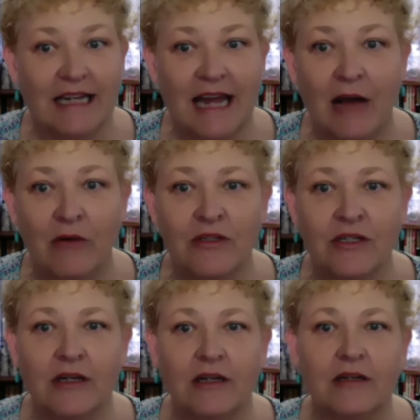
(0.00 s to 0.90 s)
out?
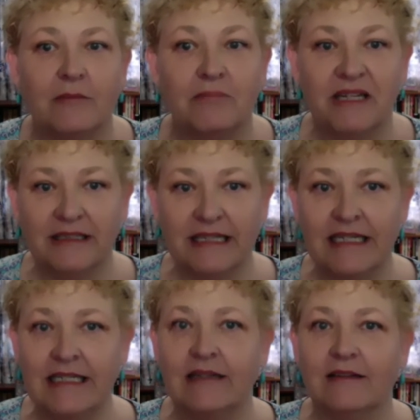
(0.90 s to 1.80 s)
Build
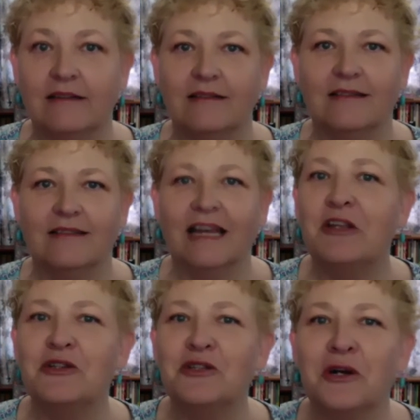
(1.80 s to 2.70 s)
it? Can
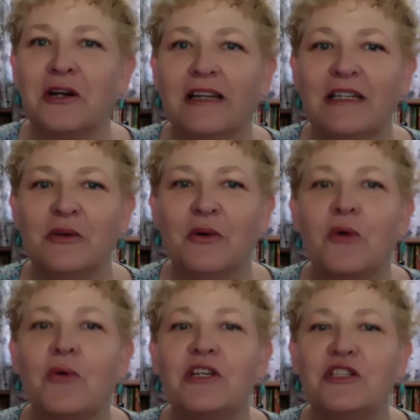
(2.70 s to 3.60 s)
you turn it into a
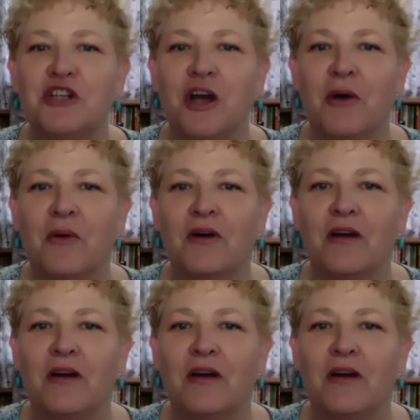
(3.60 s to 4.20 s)
quiz show?